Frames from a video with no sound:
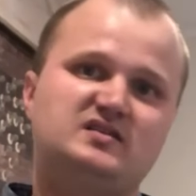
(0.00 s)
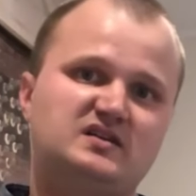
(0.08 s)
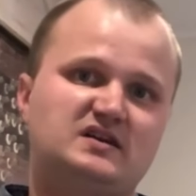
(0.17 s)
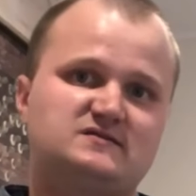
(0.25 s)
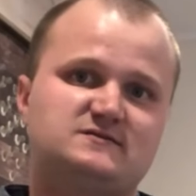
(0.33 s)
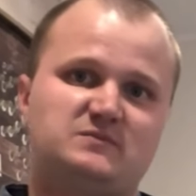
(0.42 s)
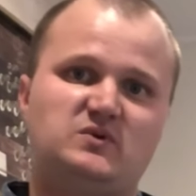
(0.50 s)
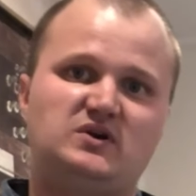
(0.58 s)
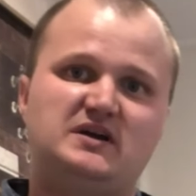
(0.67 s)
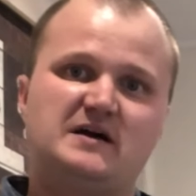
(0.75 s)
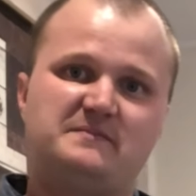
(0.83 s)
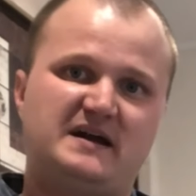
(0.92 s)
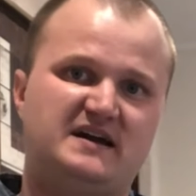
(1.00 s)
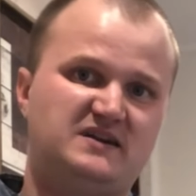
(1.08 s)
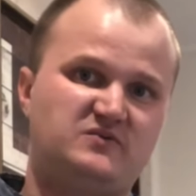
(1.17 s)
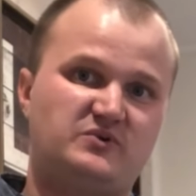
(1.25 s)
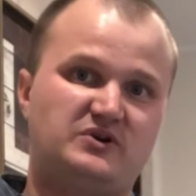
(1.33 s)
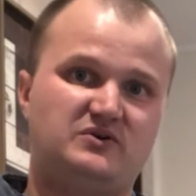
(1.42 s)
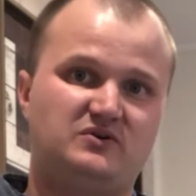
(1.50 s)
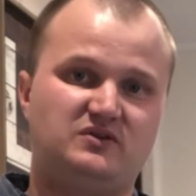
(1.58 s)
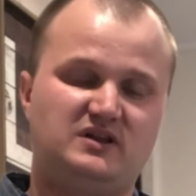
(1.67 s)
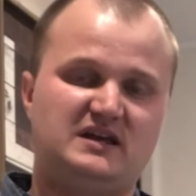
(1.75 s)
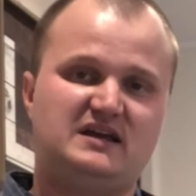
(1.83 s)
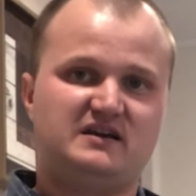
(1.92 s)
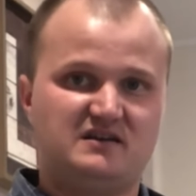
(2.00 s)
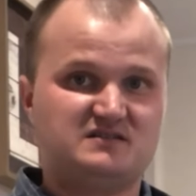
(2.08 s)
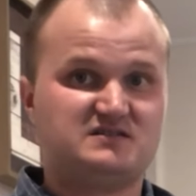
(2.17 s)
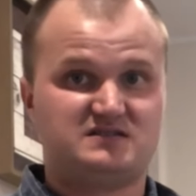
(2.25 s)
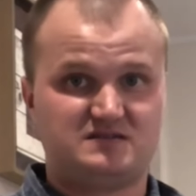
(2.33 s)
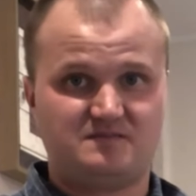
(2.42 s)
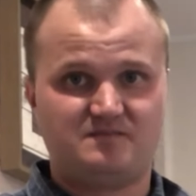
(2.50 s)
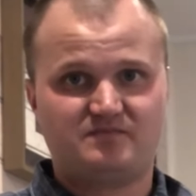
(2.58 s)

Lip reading: Now, spooling up any reel it's